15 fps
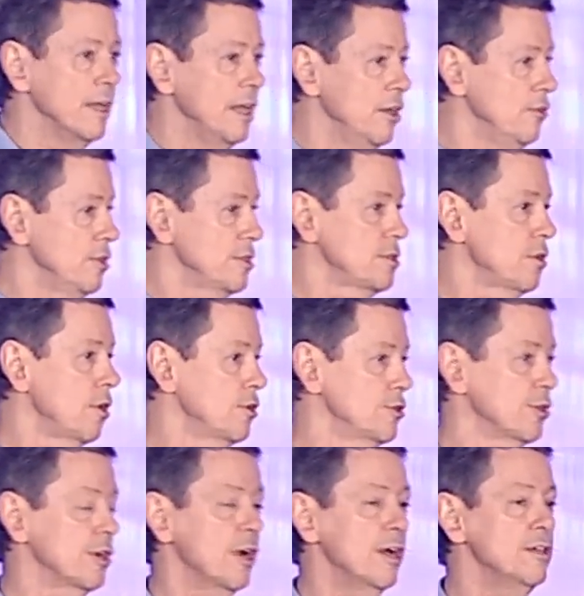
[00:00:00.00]
in this larger
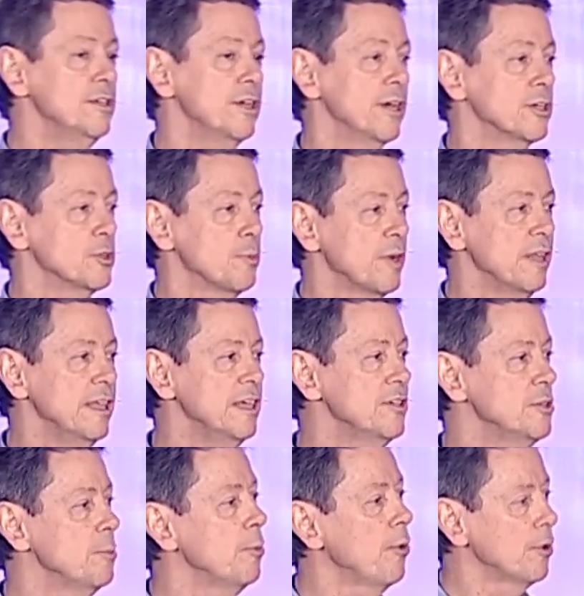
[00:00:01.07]
context, but I think it's
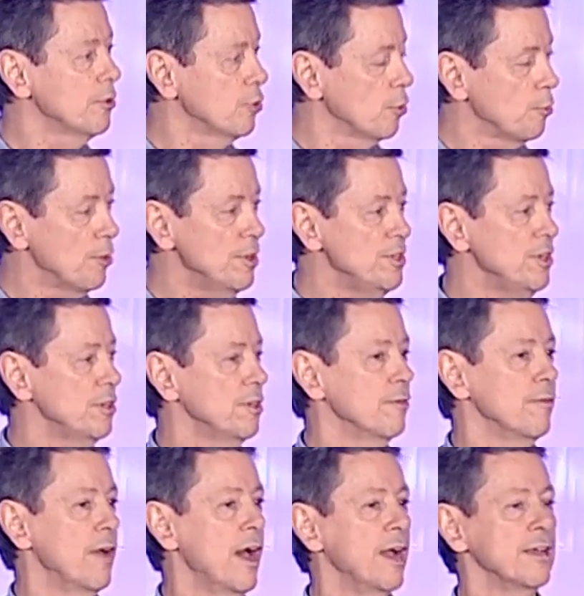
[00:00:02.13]
important to appreciate the
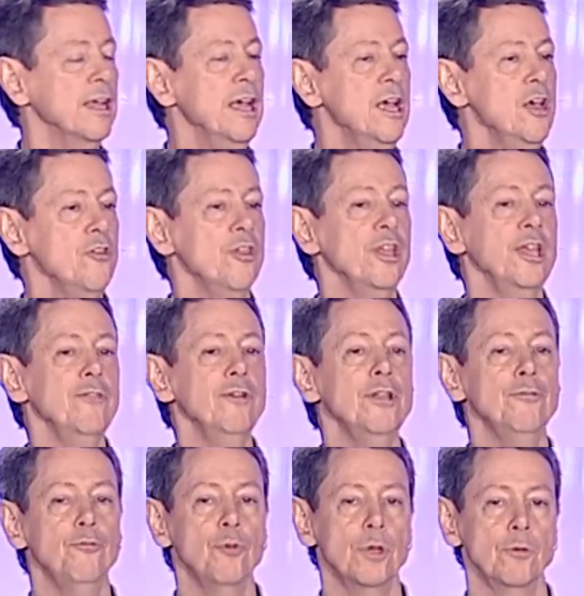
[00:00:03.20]
fact that even
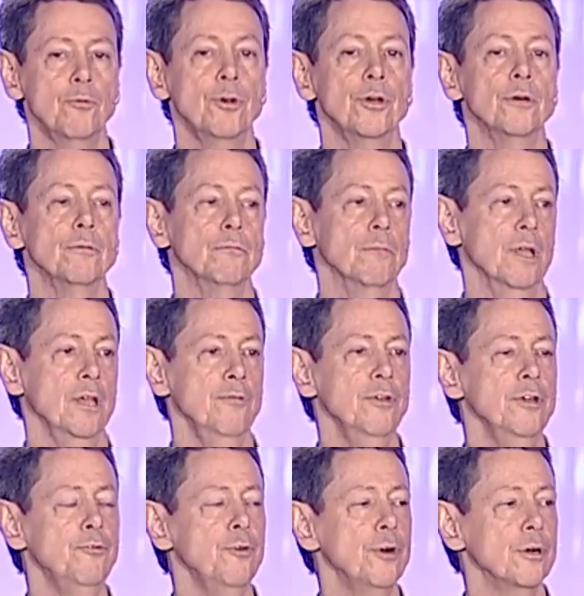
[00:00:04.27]
if when we're even
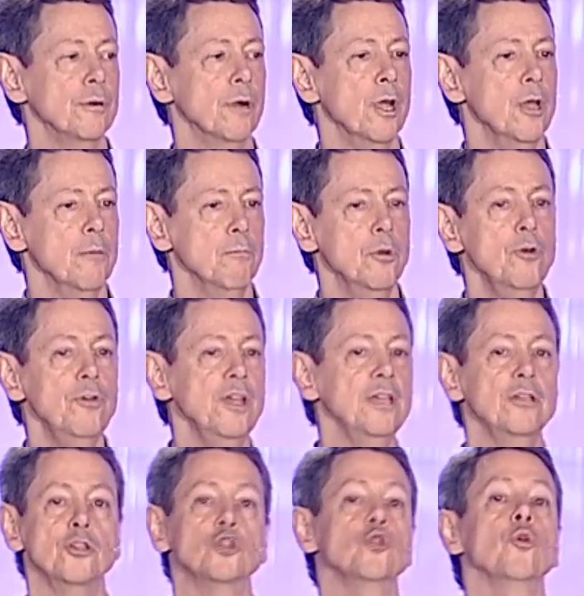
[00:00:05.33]
if we're moving
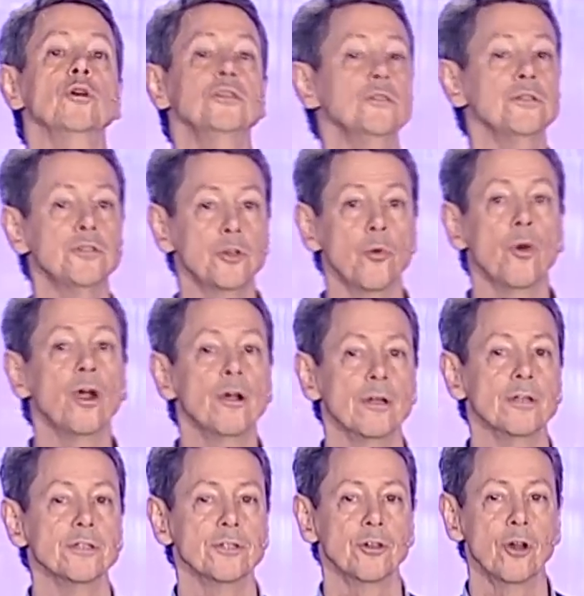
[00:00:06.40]
into choiceless
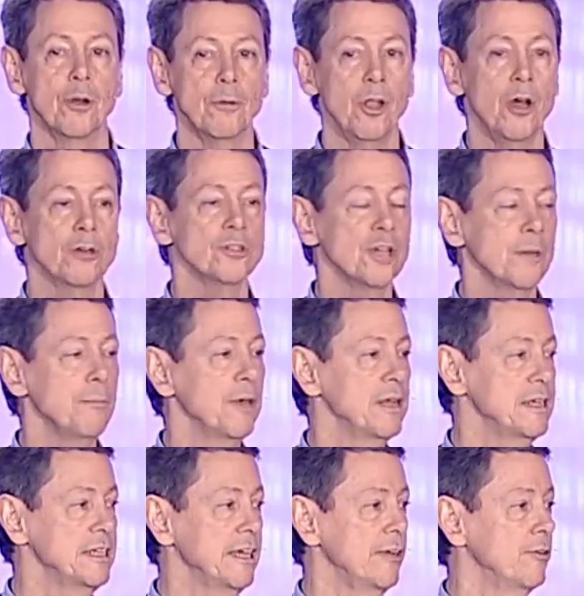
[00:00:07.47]
awareness, you know, I'm a long-time
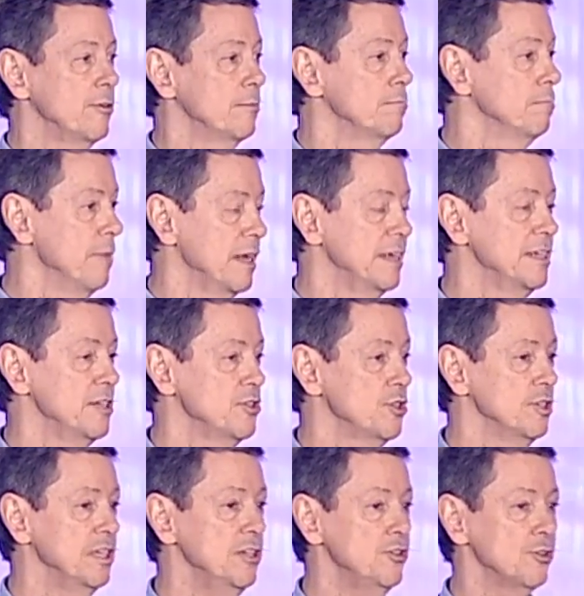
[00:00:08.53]
meditator, meditation
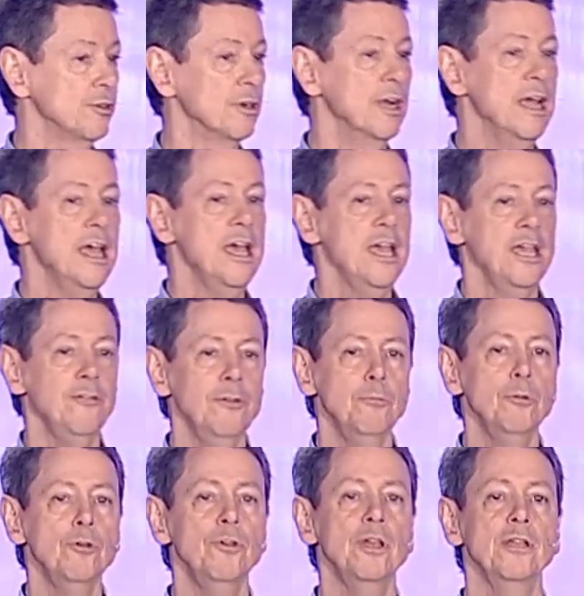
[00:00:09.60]
teacher, even
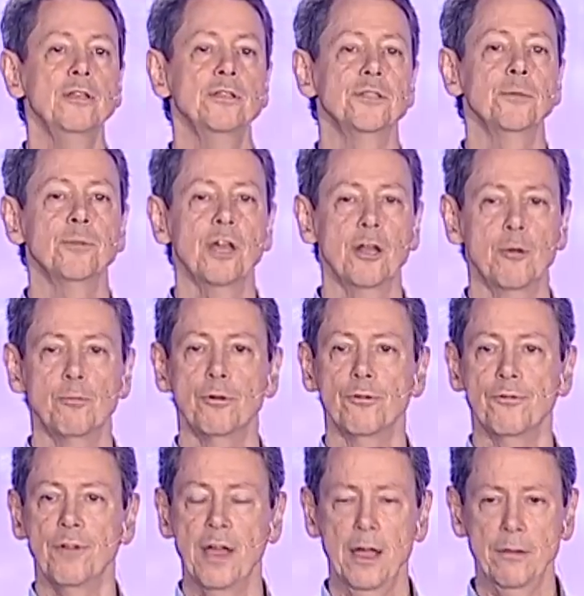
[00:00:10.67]
moving into some kind of
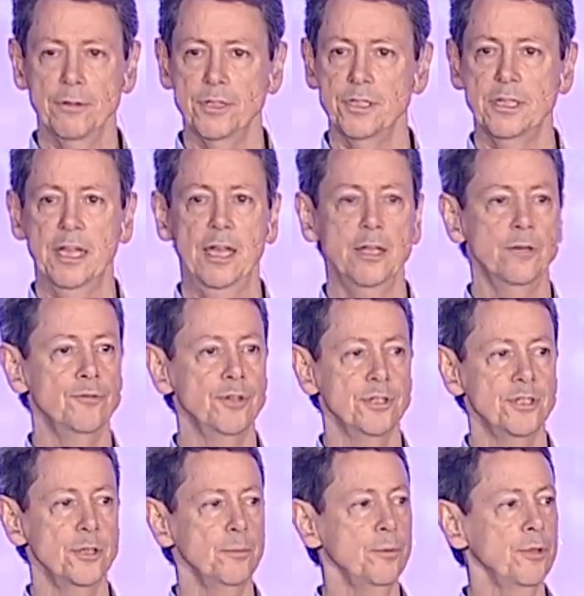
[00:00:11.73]
profound state of just
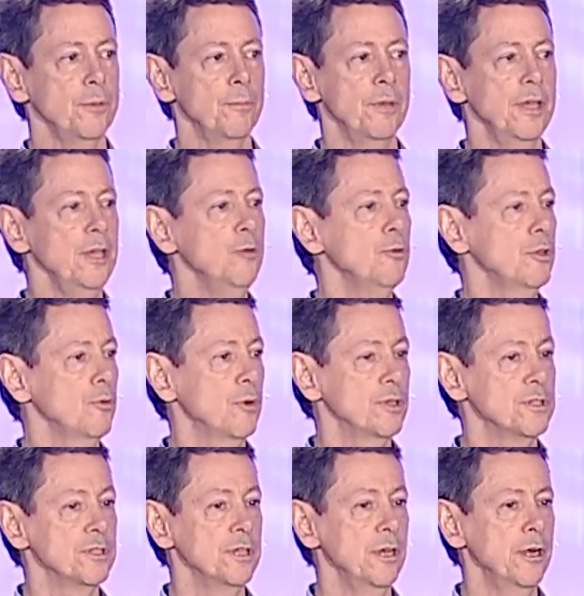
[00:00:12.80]
simply being with
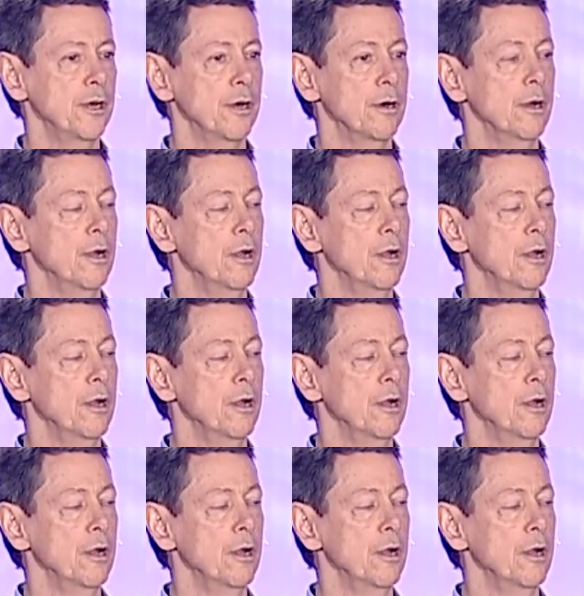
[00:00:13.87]
what's there,